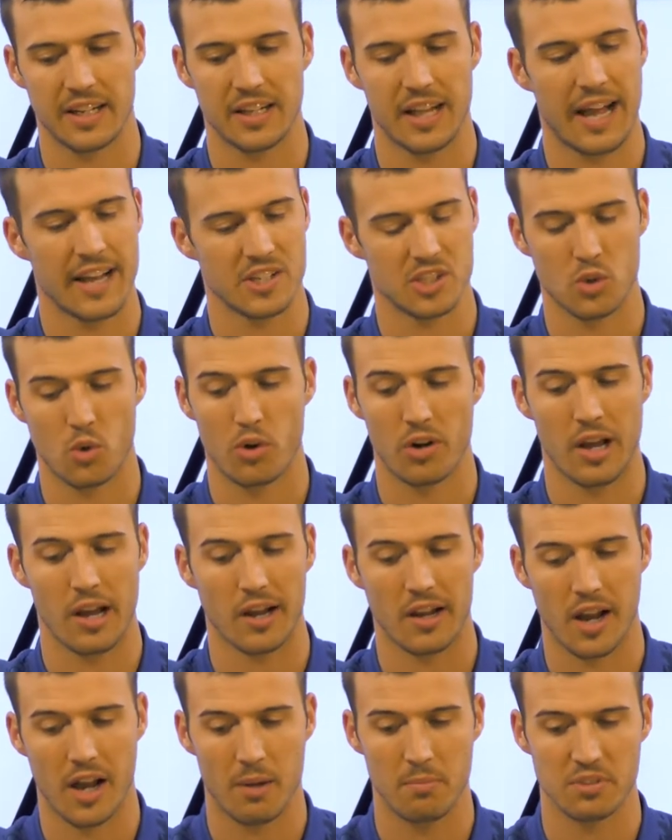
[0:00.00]

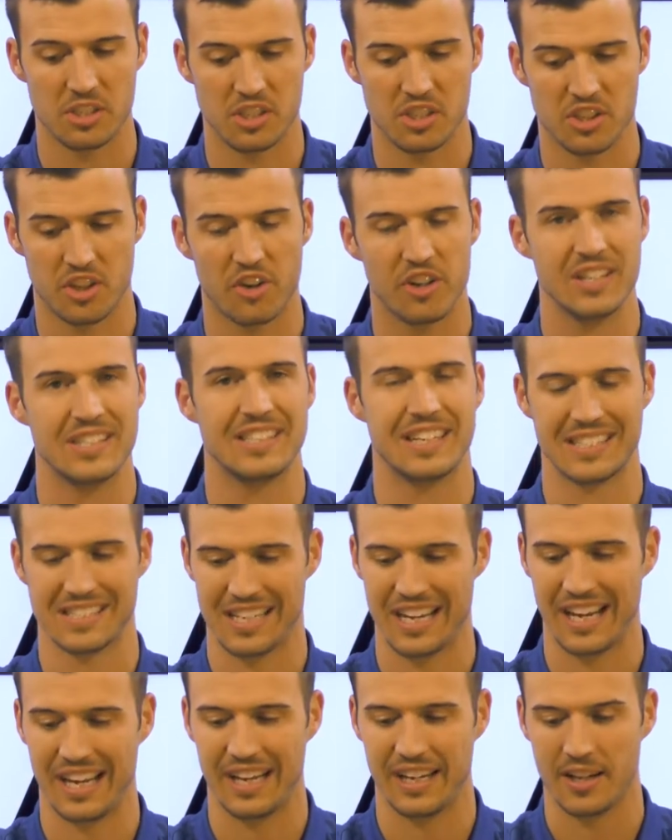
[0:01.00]
Glassdoor.com says
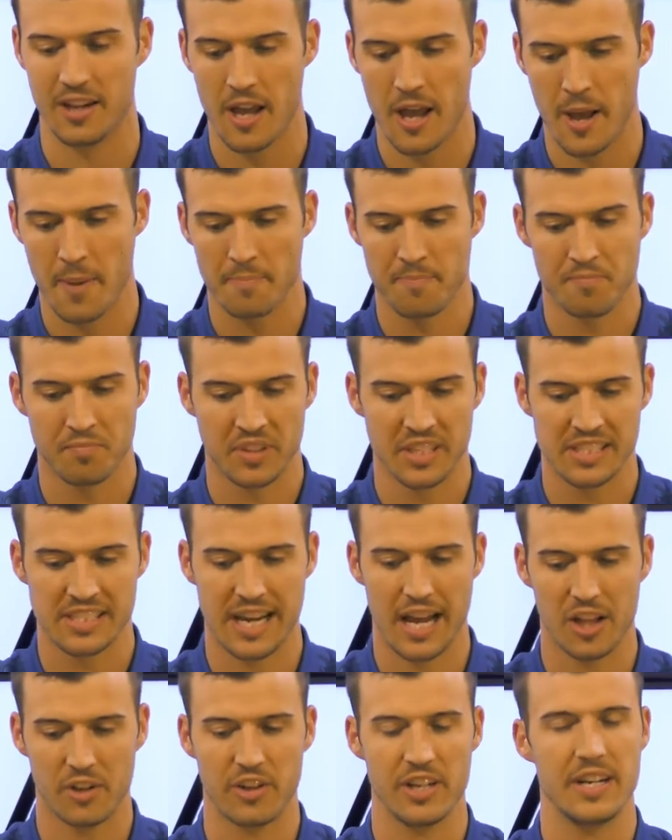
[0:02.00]
$36K.
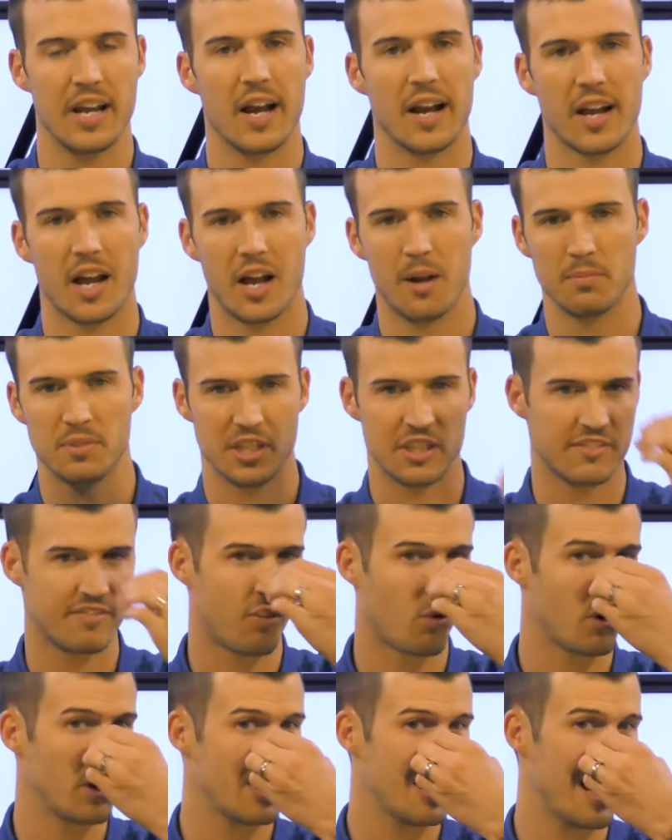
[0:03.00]
Salary.com says
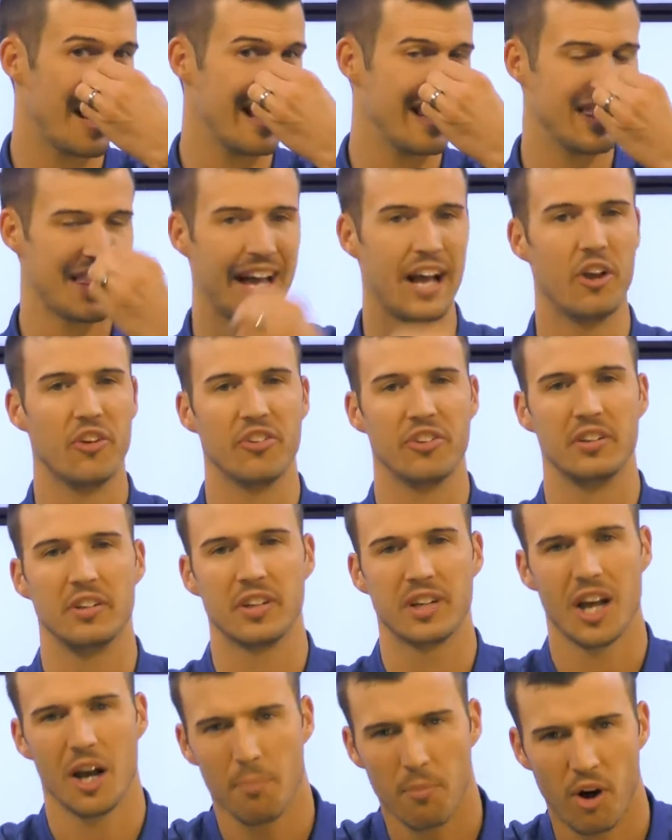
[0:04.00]

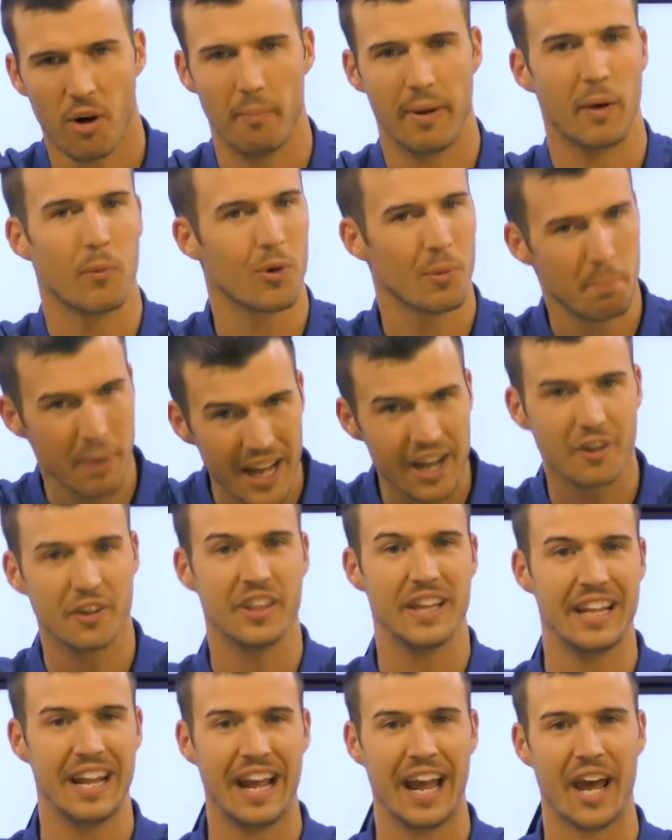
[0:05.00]
$49,000. Come on, man, we're better
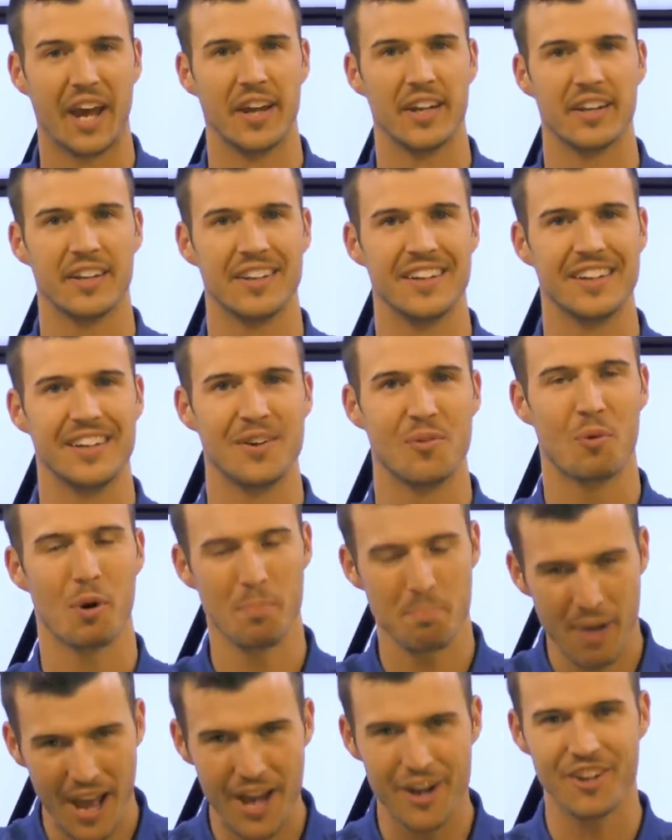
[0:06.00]
than that. We're
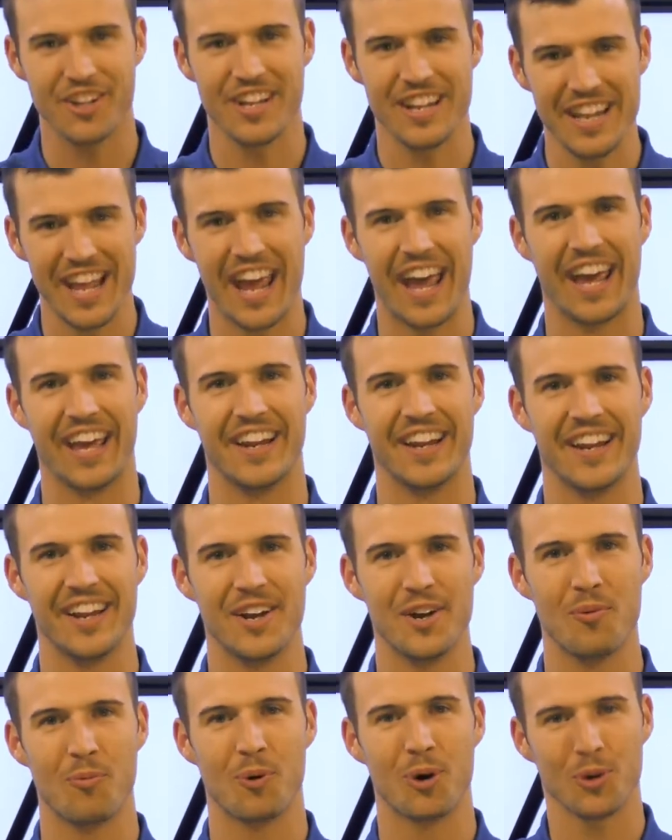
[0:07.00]
better than that.
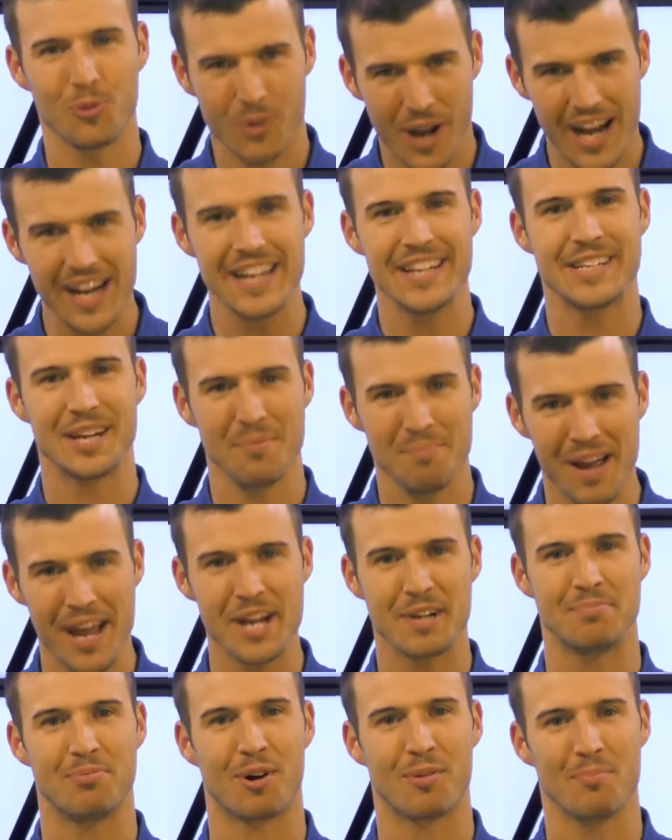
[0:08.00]
We're ready to
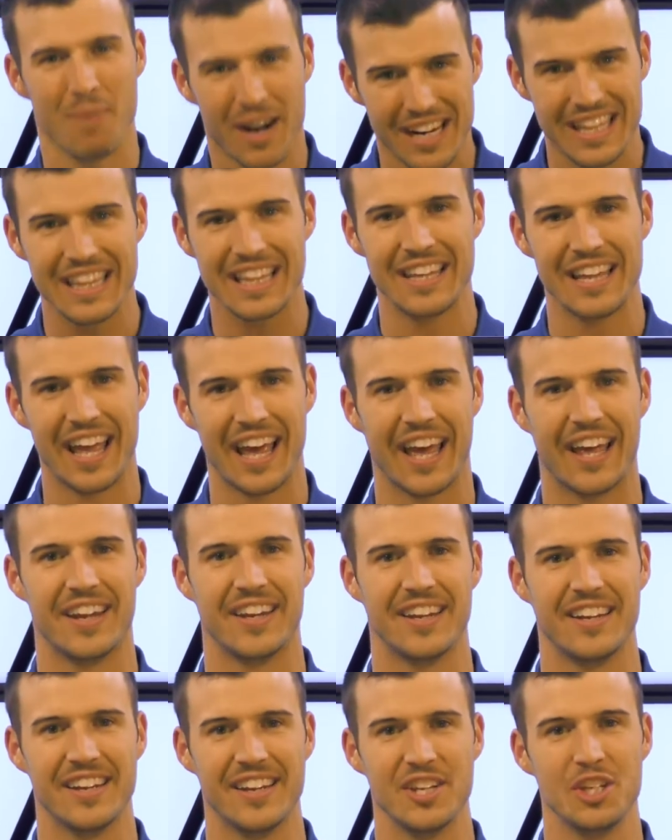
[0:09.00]
make more money than that.
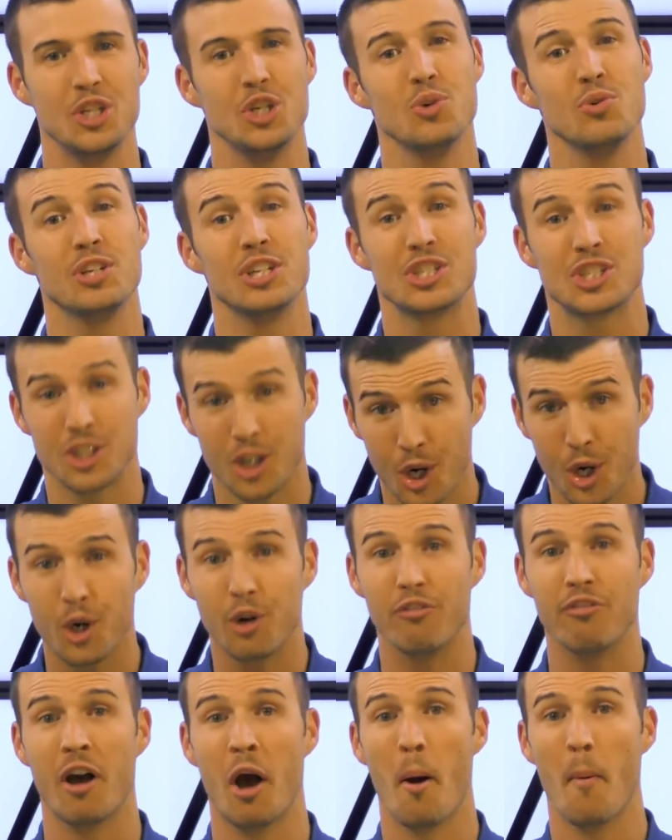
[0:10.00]
You
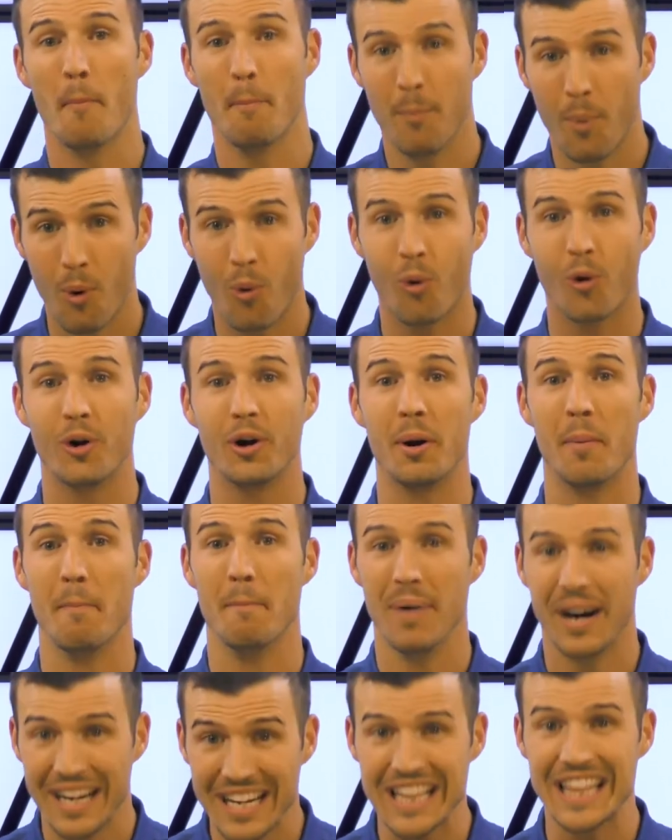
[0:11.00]
deserve more
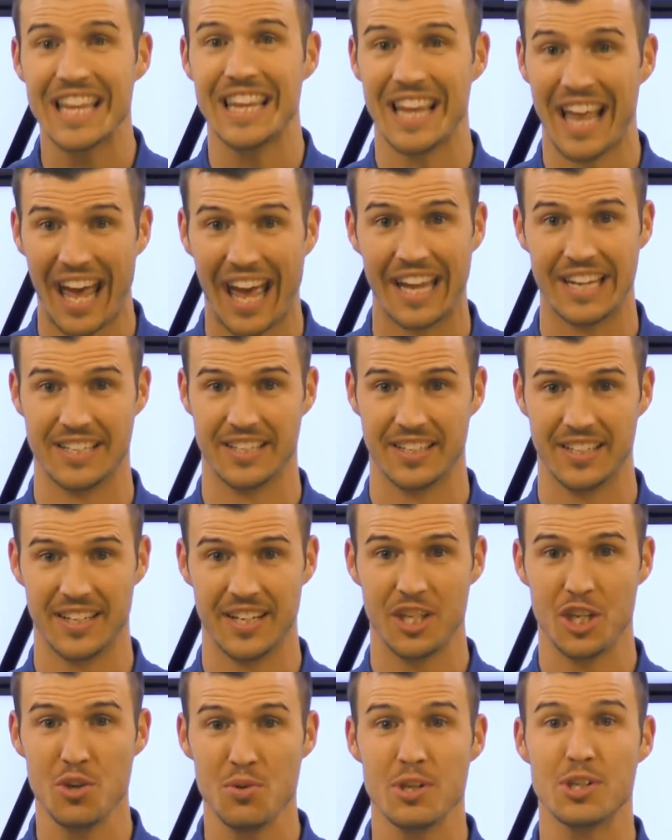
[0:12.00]
money than that.
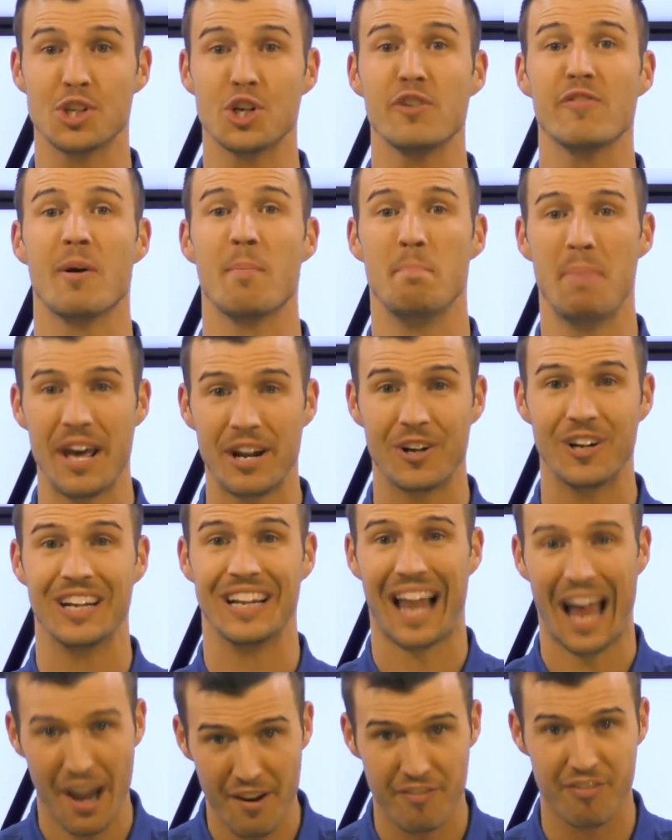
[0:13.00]
You deserve a better
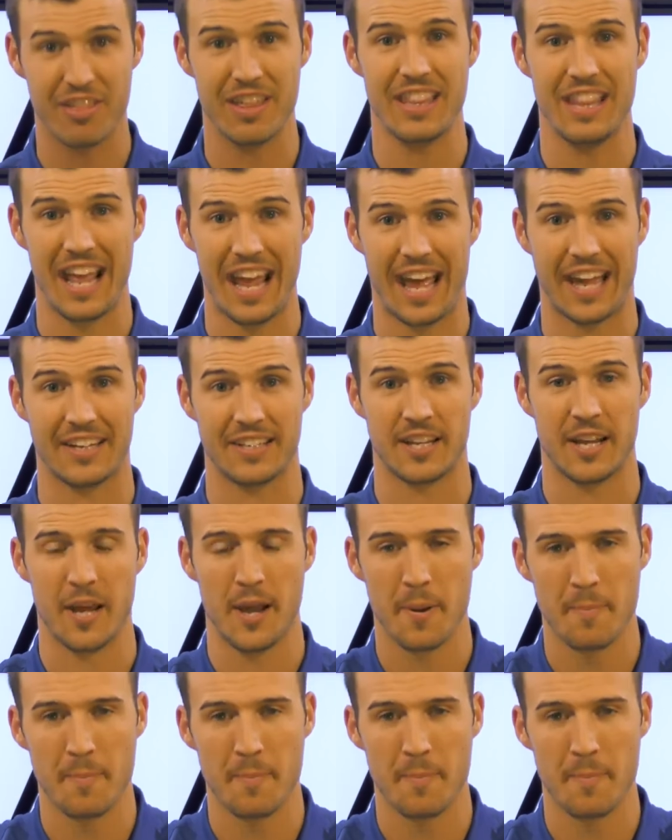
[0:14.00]
life than that.